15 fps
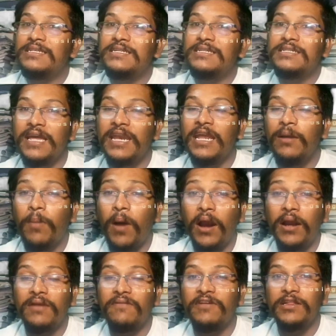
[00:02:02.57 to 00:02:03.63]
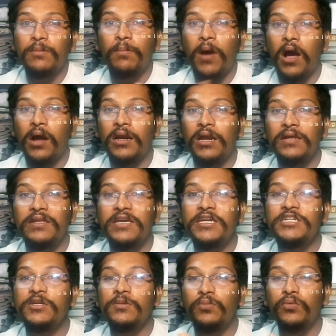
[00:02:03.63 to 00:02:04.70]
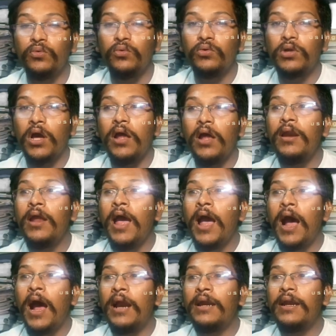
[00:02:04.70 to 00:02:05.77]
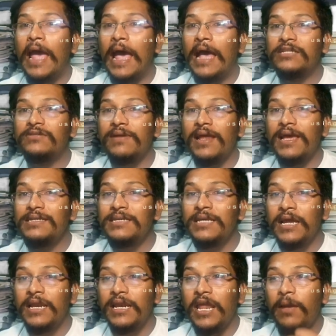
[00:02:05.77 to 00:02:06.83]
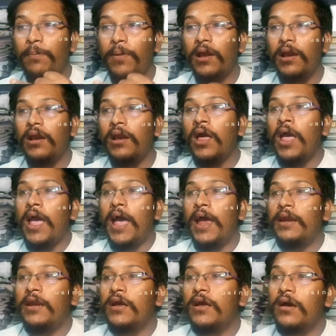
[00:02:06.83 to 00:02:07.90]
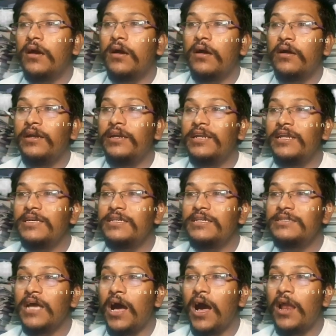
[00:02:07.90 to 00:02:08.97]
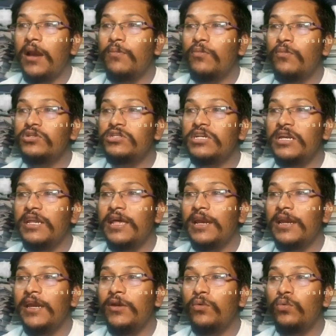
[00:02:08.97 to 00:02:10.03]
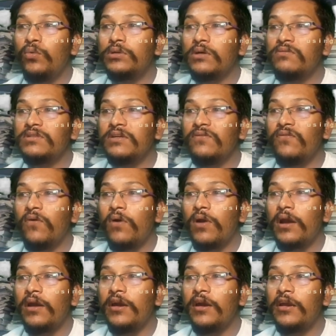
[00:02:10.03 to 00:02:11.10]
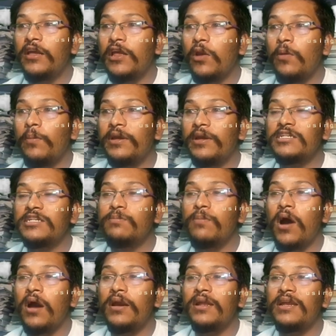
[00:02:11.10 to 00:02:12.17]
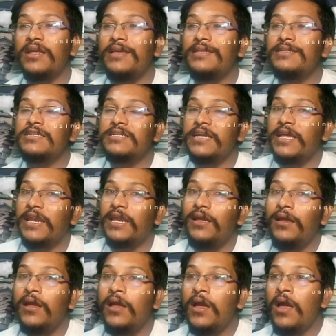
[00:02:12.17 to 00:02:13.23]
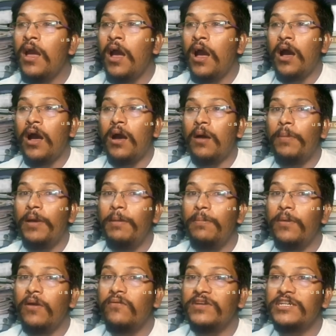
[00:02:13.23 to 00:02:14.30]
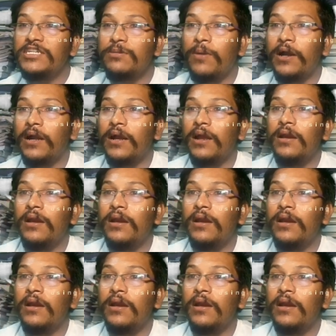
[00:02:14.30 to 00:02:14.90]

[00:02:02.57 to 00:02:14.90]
sharing border with Bangladesh, Bhutan, and as well as Nepal, and it is almost nearly 2400 kilometers border is sharing by West Bengal.